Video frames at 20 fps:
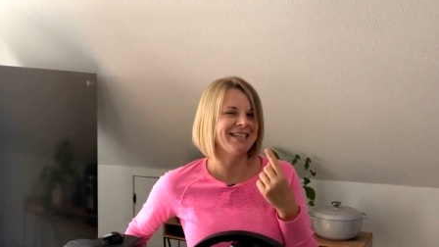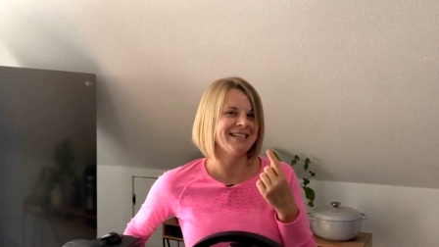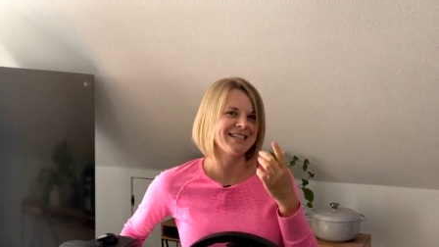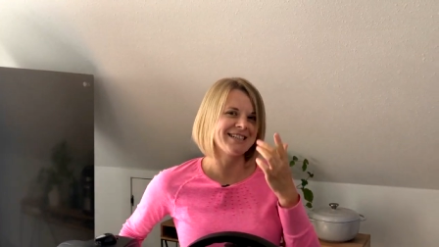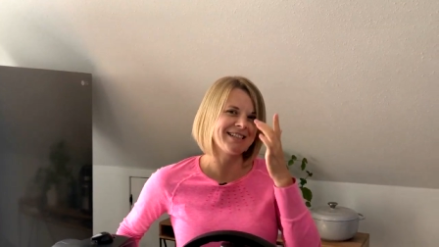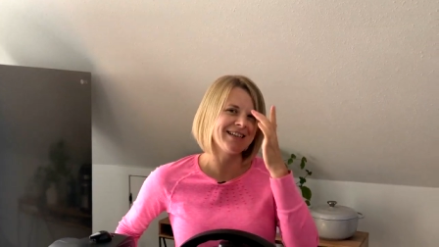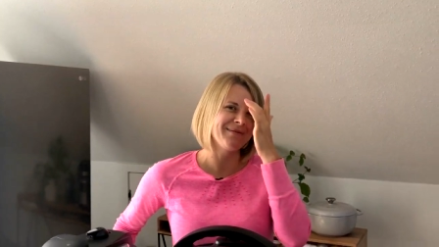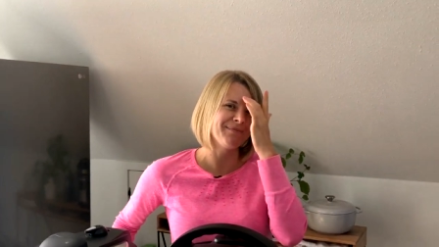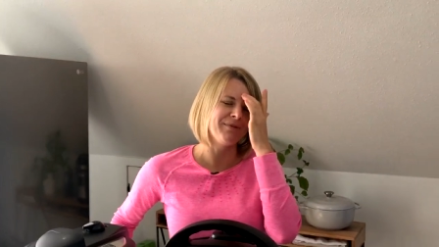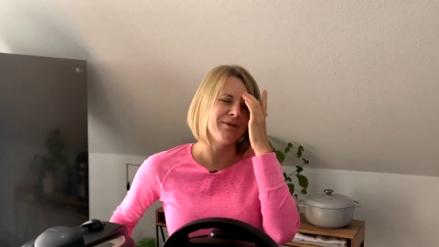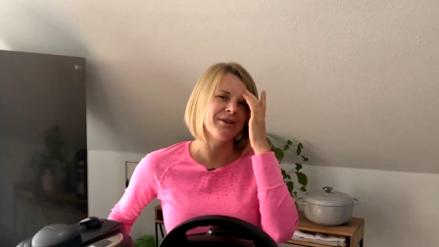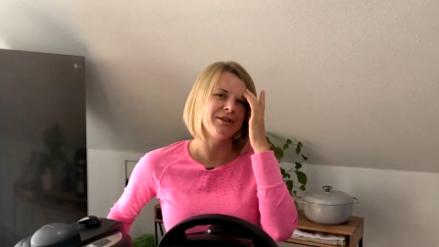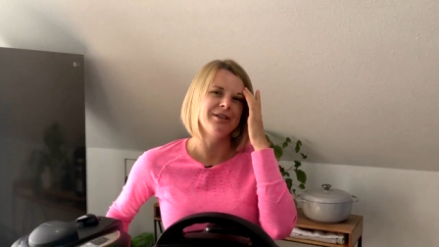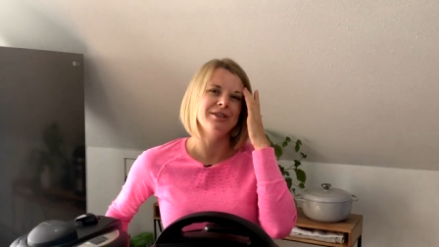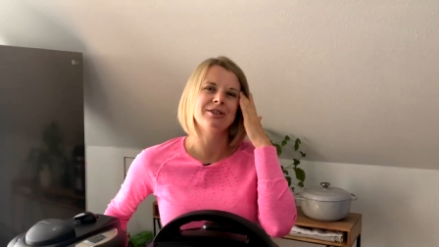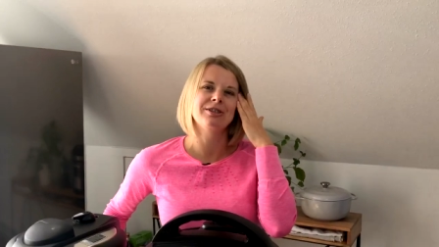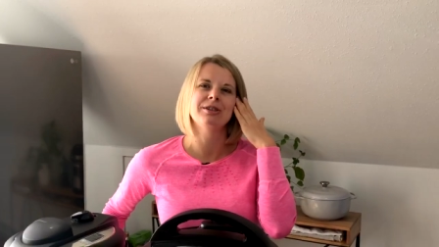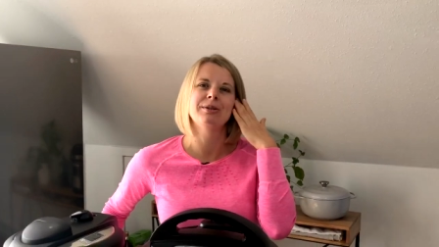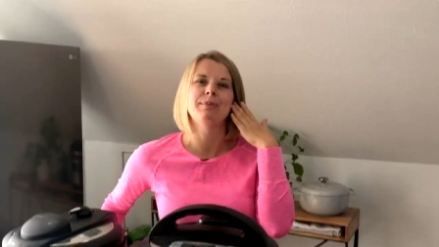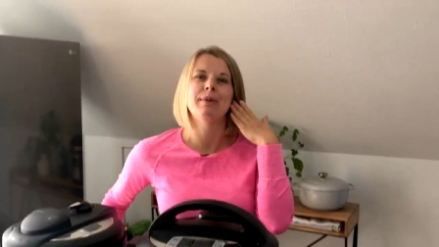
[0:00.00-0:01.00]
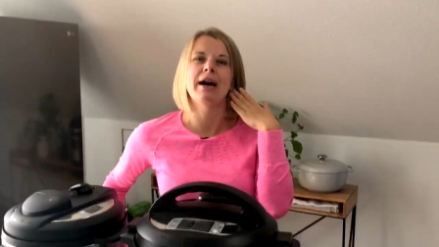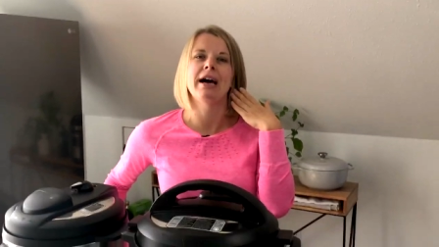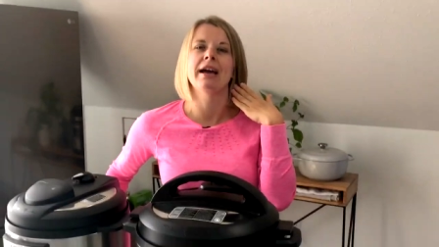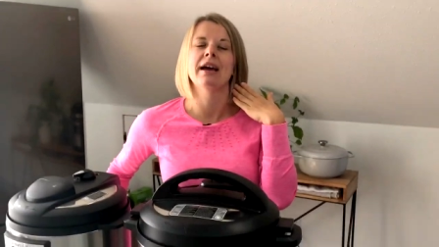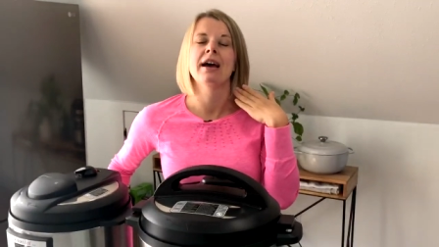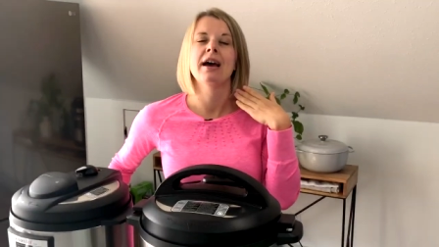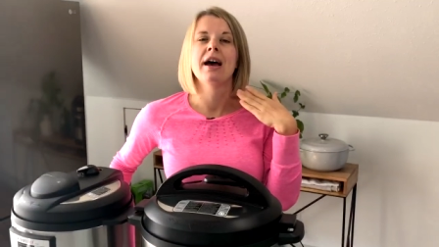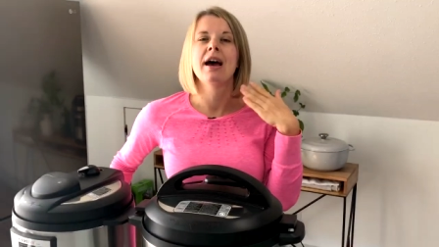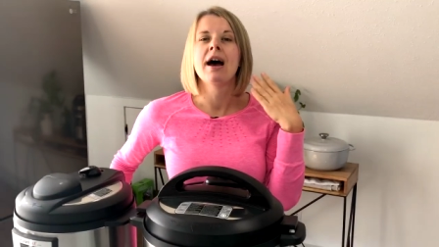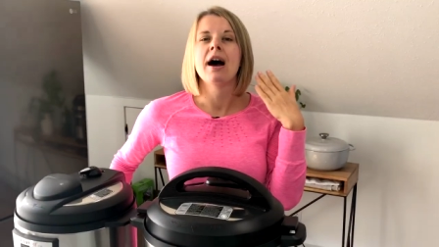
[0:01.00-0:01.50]
Instant Pot you should buy,
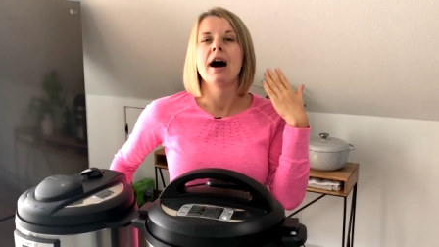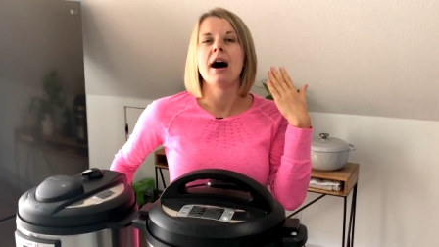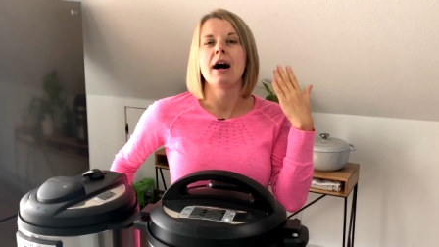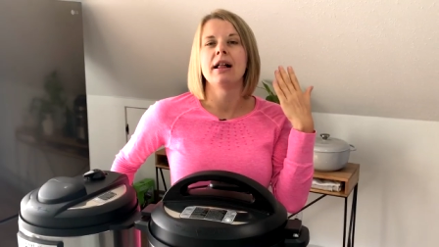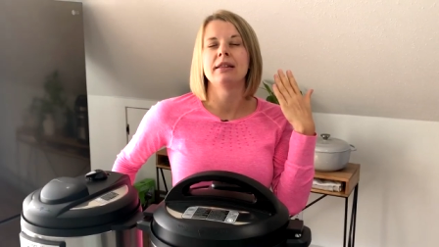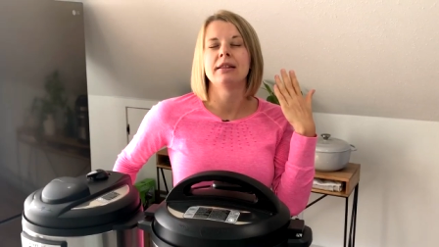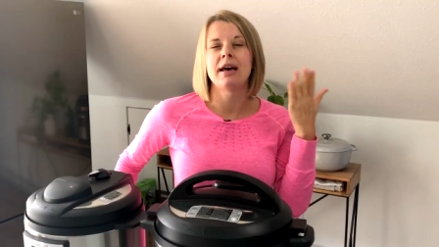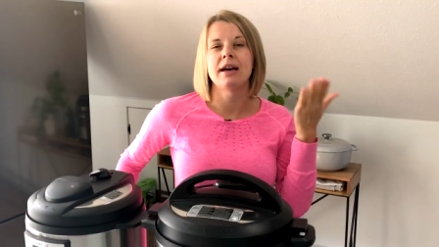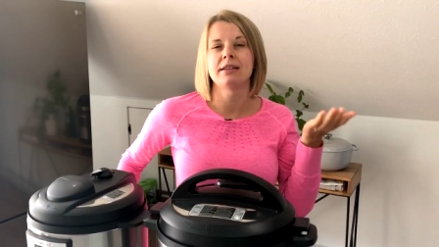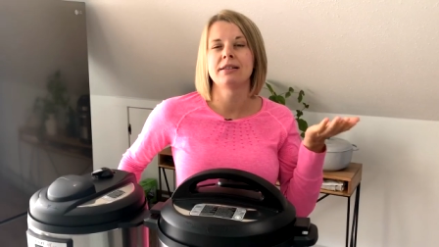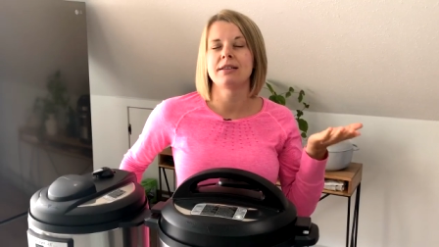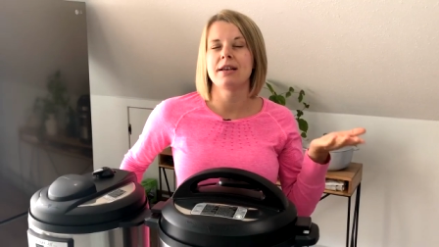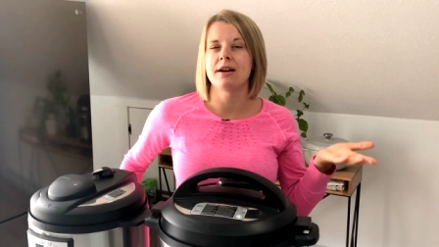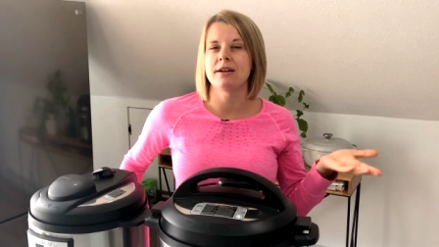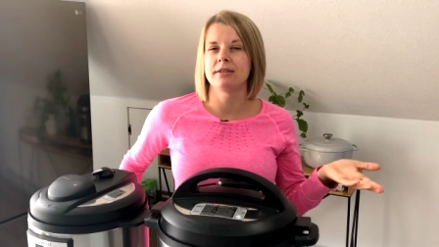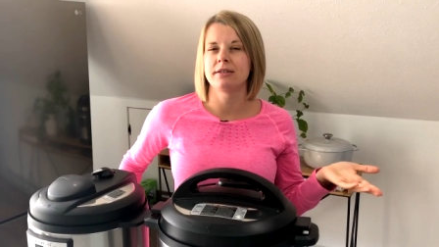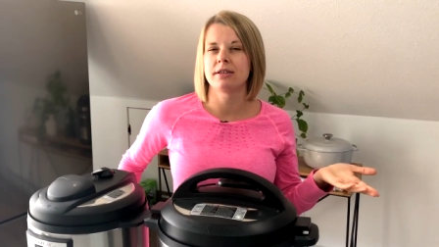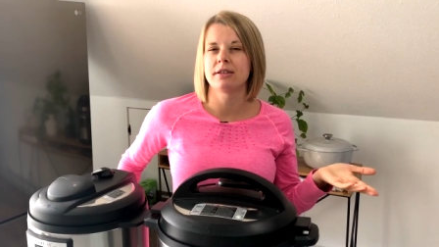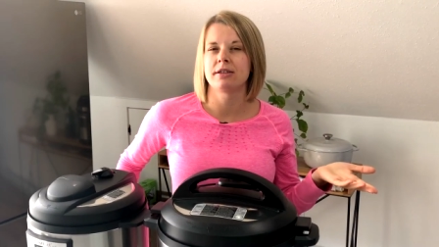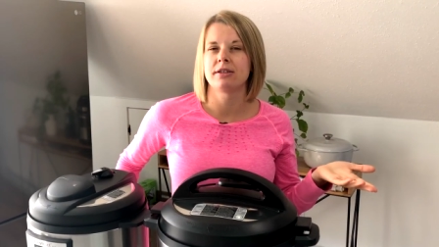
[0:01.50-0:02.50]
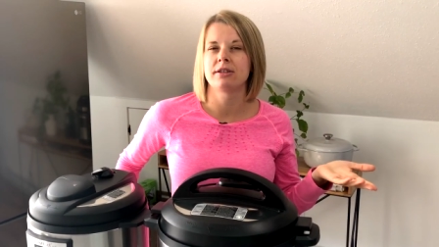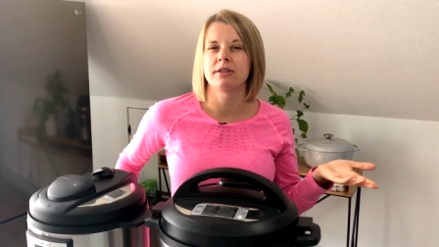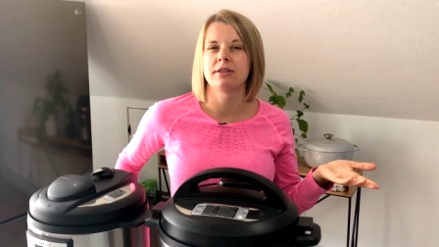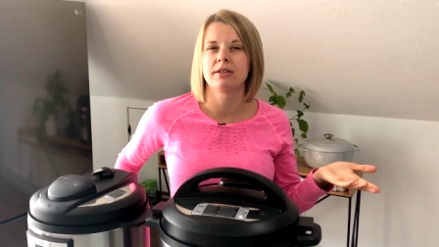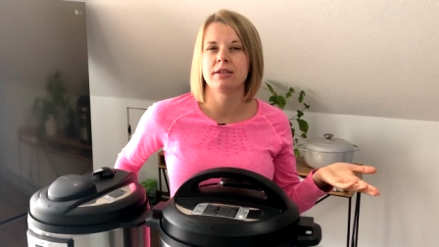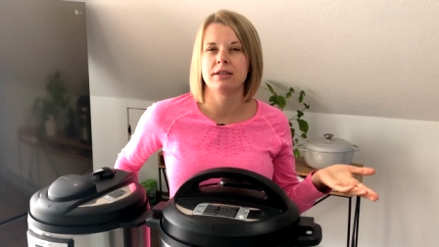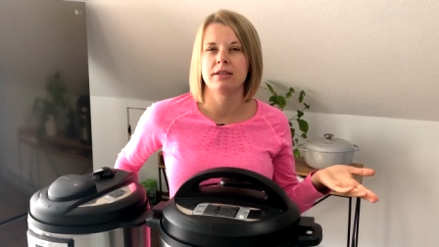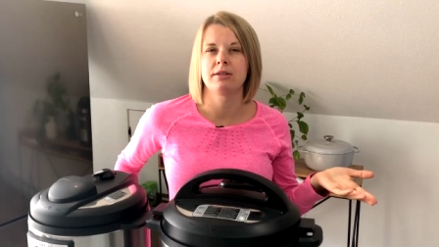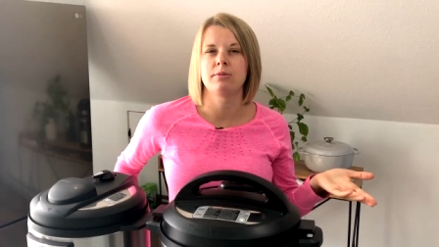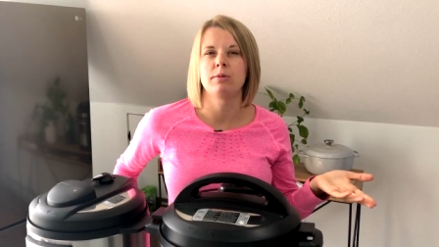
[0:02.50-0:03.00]
let's answer
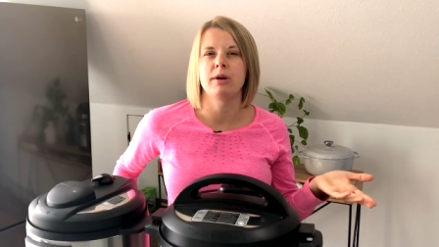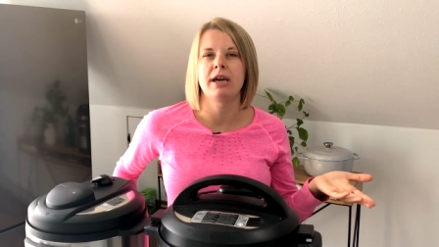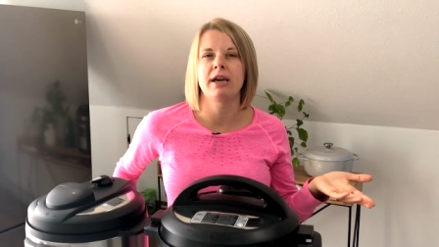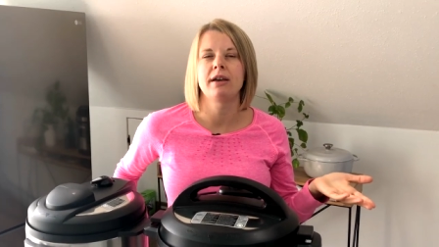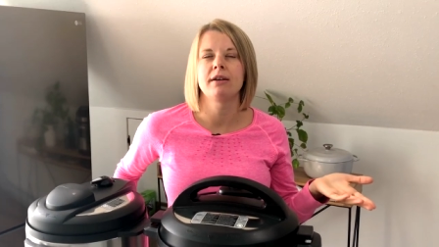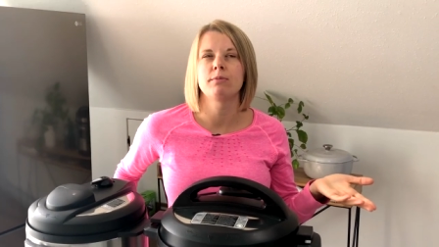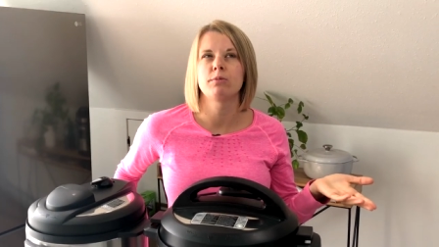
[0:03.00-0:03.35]
this way.